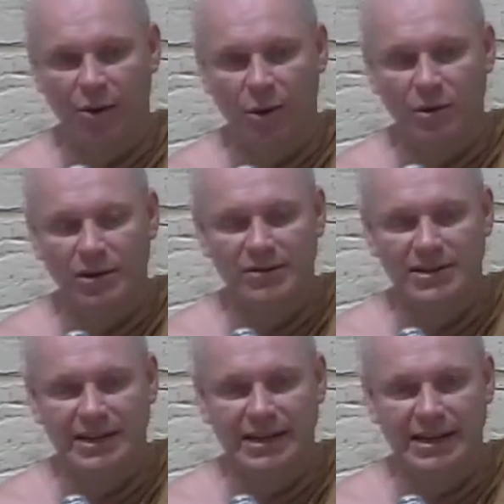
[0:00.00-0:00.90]
All there
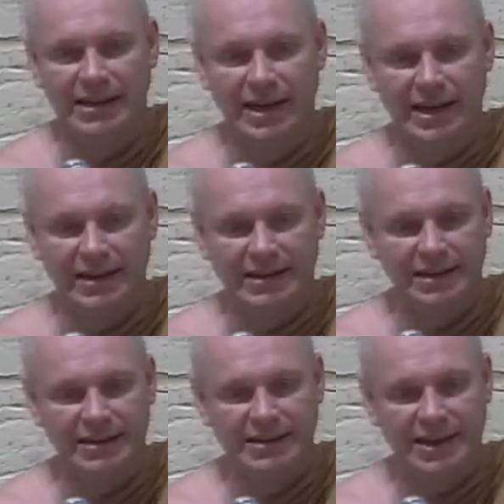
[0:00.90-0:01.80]
is need is
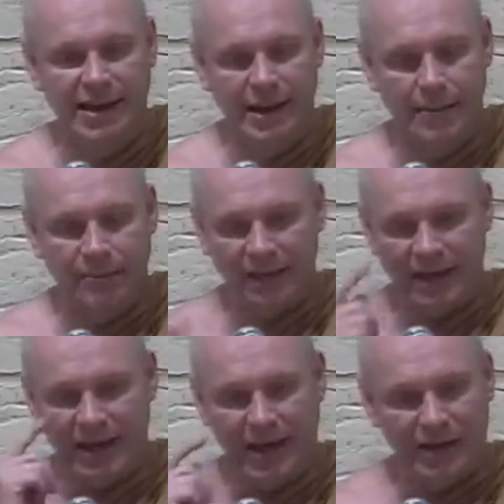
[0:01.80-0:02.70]
this
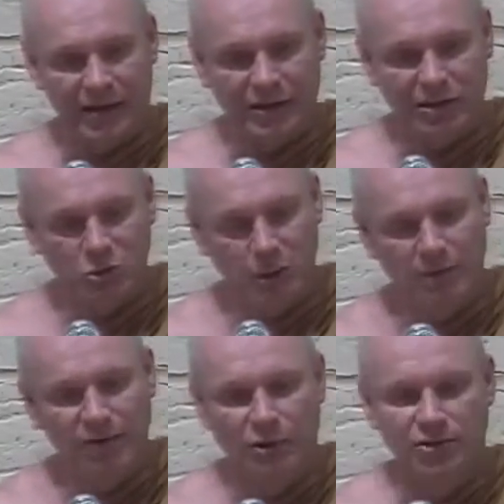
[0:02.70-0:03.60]
stream
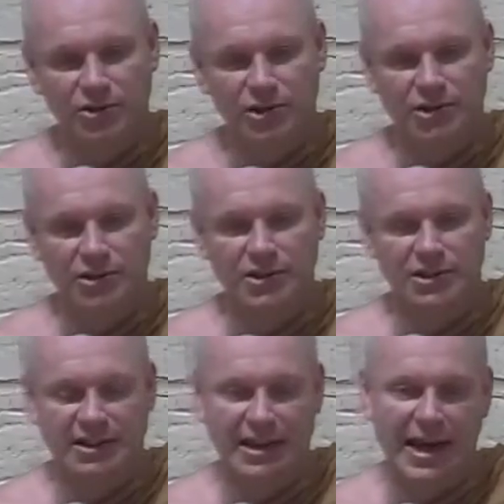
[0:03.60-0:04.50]
of
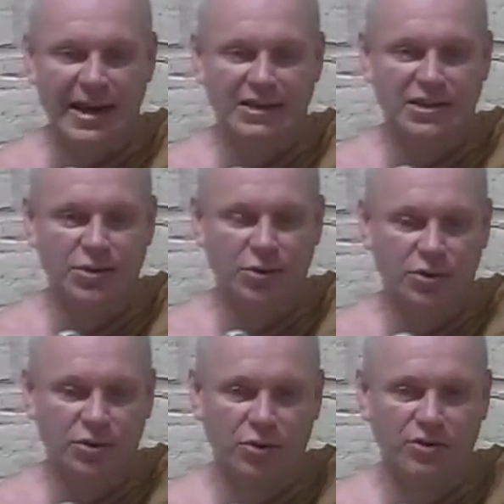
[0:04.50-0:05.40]
consciousness that has a
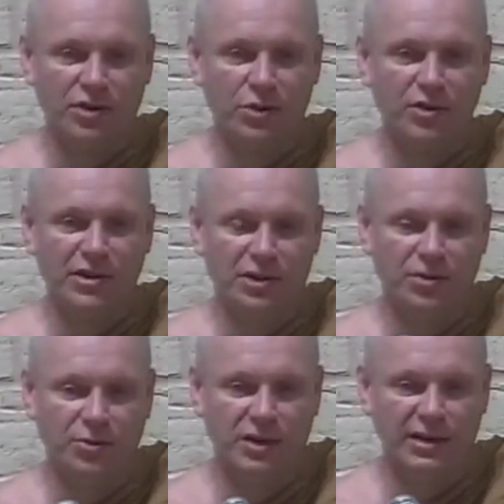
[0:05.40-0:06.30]
certain continuity
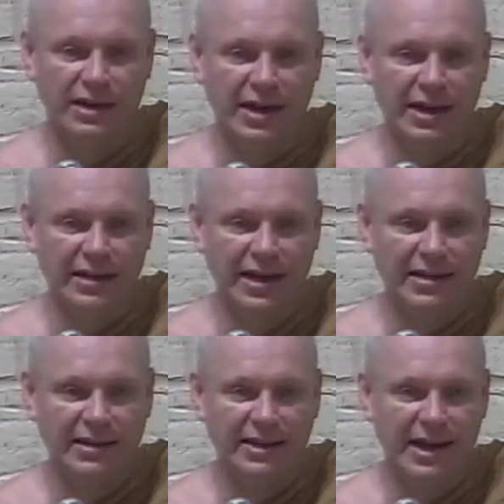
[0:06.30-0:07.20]
to it, yet
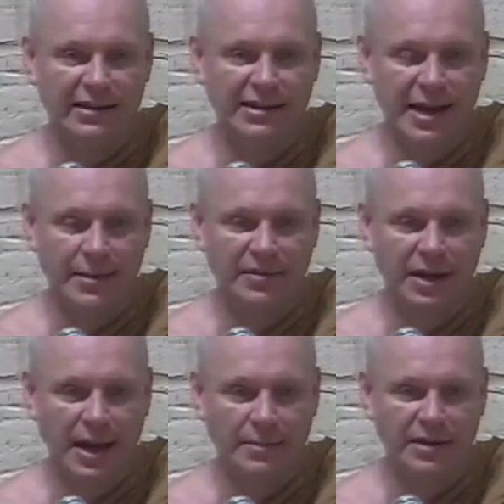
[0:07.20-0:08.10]
at the same
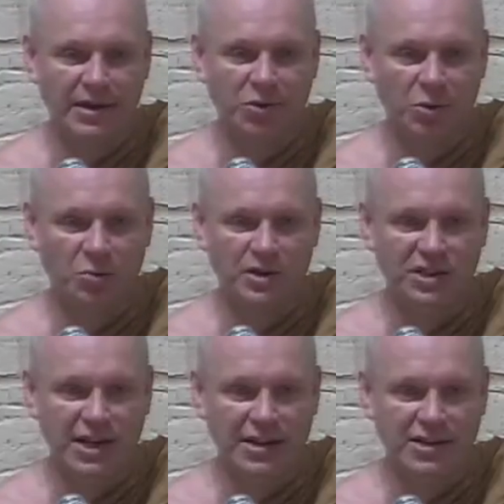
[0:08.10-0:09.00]
time is always
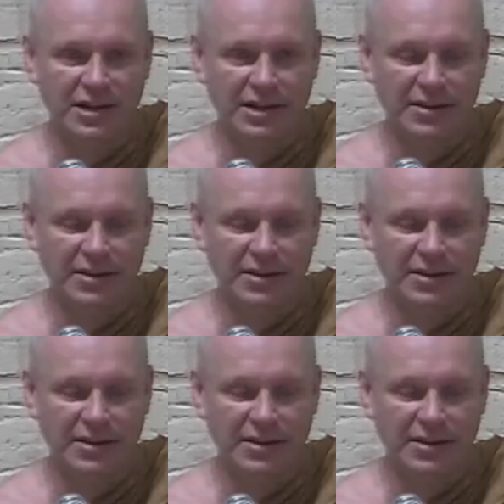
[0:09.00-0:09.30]
changing.